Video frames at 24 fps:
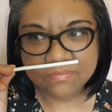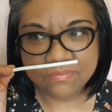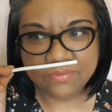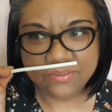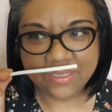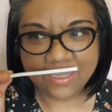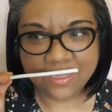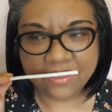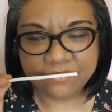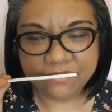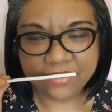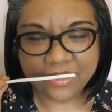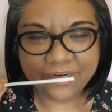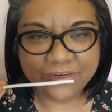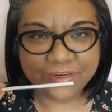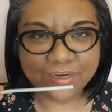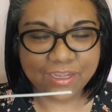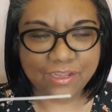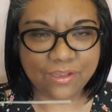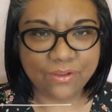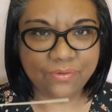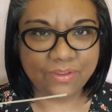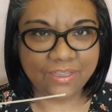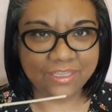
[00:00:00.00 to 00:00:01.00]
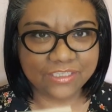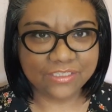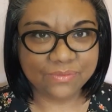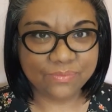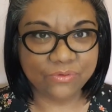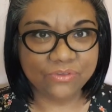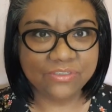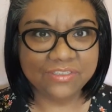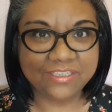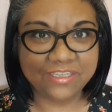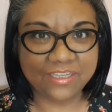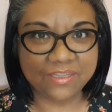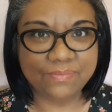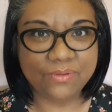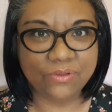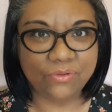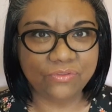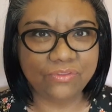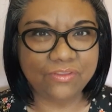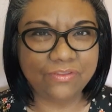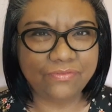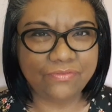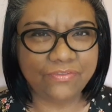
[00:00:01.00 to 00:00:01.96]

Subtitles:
But yeah, right now it's mostly about